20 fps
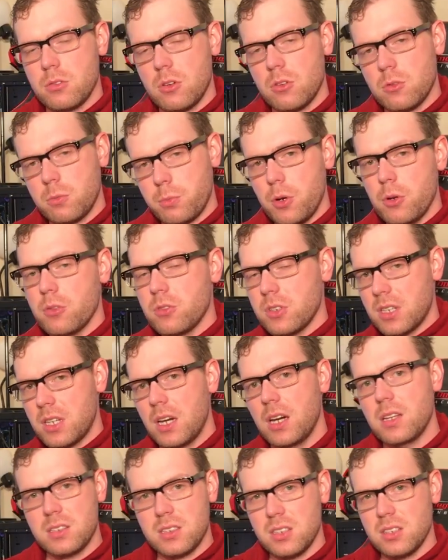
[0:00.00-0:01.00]
pros and
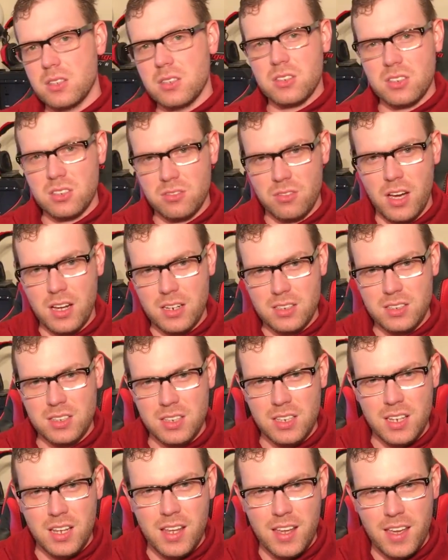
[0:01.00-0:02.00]
cons to this device,
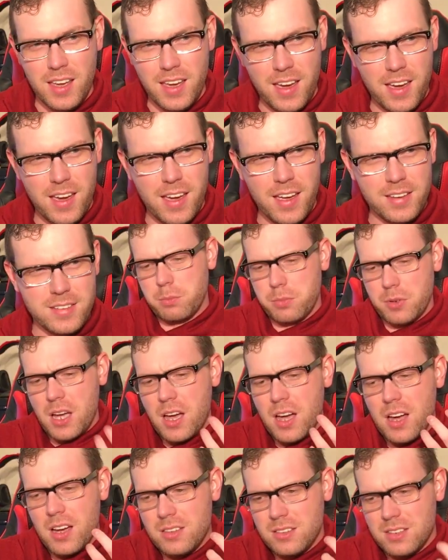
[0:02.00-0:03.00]
and
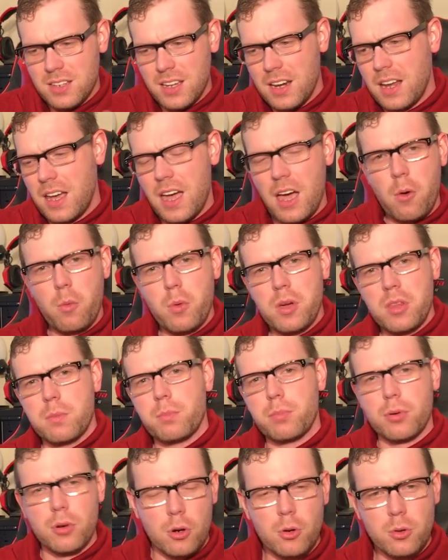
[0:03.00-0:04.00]
cons kind of outweigh the
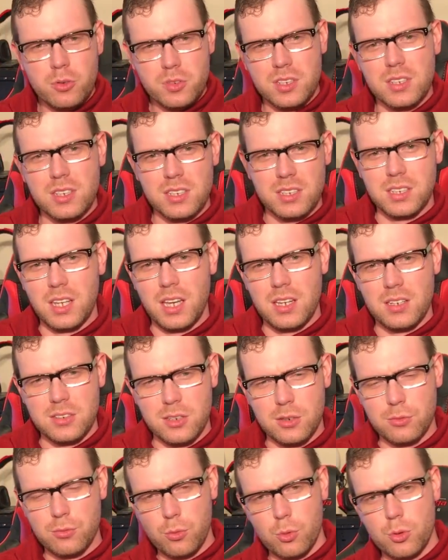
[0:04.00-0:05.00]
pros in this case,
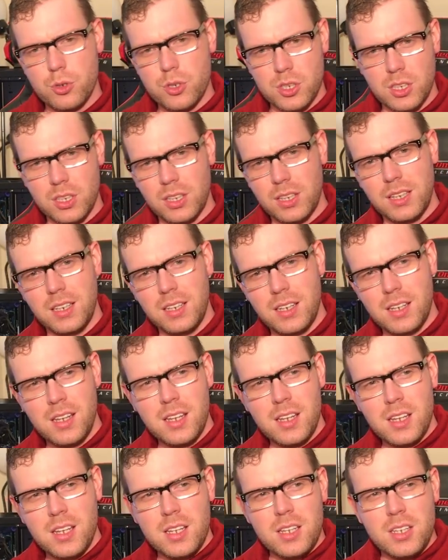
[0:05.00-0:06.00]
unfortunately.
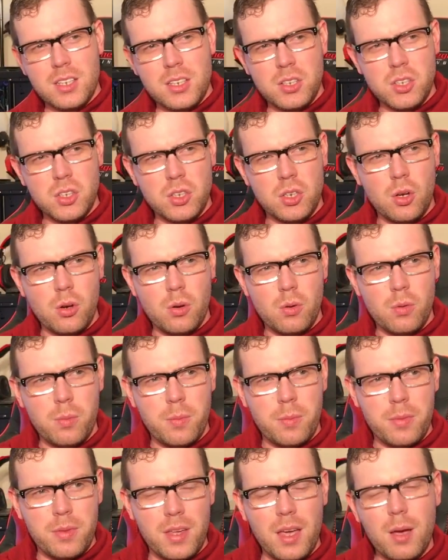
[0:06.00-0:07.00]
So
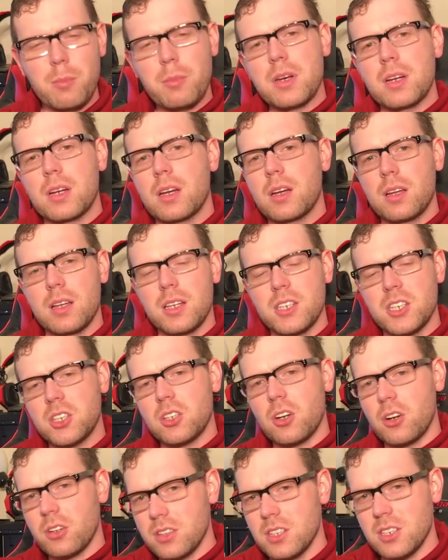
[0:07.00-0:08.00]
I'm going to
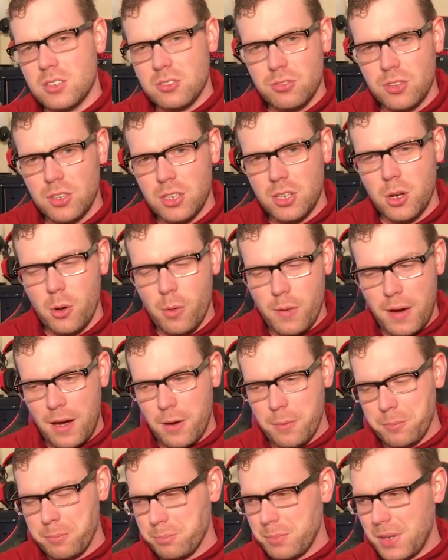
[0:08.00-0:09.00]
start this video
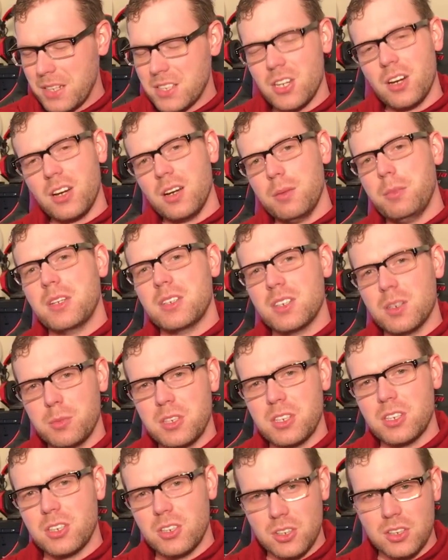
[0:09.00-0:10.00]
out by talking about some of
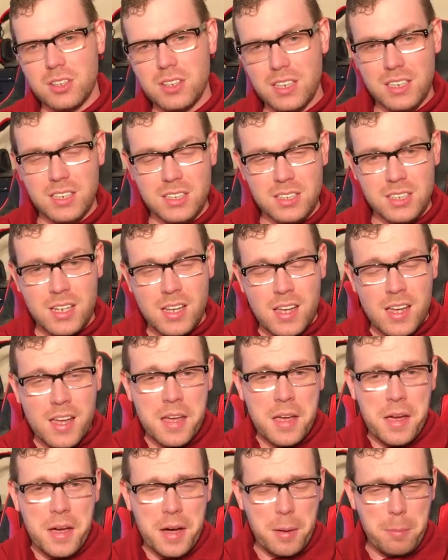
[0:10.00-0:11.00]
the good things
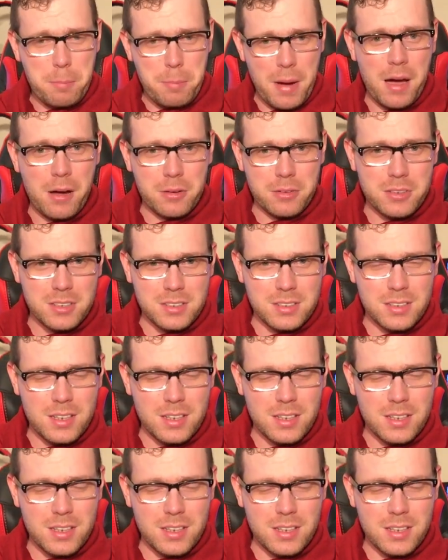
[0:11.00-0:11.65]
about